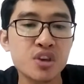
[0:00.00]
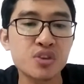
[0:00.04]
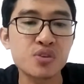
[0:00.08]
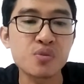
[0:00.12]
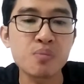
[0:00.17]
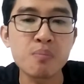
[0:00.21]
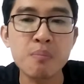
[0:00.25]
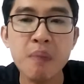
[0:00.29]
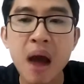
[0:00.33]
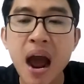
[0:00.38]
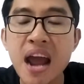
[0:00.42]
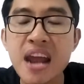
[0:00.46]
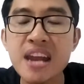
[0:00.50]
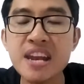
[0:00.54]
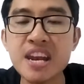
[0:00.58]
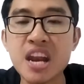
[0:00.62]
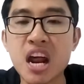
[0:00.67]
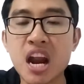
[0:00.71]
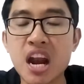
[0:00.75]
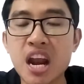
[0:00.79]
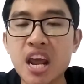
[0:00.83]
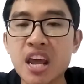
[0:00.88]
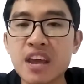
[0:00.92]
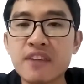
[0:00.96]
You might
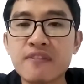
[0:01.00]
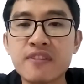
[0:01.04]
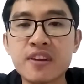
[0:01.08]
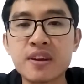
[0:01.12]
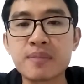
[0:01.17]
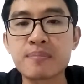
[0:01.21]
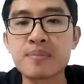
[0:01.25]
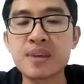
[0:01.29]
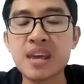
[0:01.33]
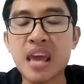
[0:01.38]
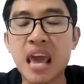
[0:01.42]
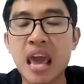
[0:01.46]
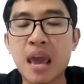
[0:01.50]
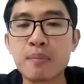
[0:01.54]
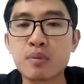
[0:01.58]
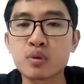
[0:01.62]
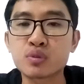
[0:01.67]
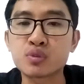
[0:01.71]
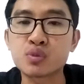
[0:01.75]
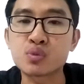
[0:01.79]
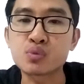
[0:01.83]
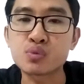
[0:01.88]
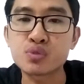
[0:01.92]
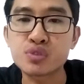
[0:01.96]
not even be
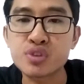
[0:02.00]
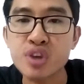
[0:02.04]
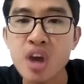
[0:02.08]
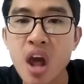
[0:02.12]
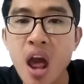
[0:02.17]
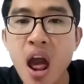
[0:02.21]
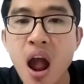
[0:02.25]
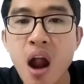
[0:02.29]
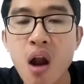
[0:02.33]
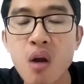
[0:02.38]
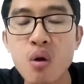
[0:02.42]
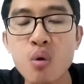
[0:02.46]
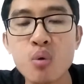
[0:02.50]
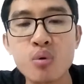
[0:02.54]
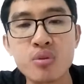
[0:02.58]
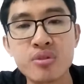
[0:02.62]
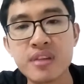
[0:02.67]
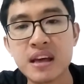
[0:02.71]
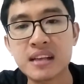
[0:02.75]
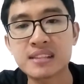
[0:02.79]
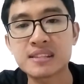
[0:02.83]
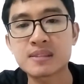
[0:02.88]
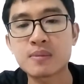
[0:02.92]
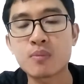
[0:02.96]
able to tell
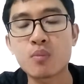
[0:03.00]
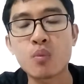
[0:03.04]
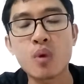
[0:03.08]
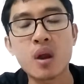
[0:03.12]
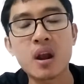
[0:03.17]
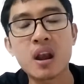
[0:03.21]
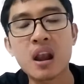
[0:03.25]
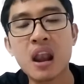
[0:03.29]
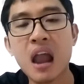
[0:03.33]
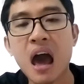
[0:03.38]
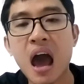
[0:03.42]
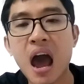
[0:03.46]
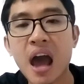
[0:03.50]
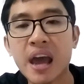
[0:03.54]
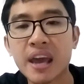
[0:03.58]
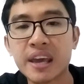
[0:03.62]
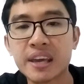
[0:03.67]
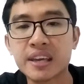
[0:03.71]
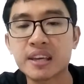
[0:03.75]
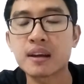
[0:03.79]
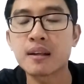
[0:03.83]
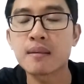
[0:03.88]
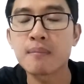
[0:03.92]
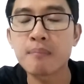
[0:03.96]
that someone
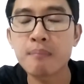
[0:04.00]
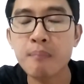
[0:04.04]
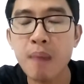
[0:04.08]
like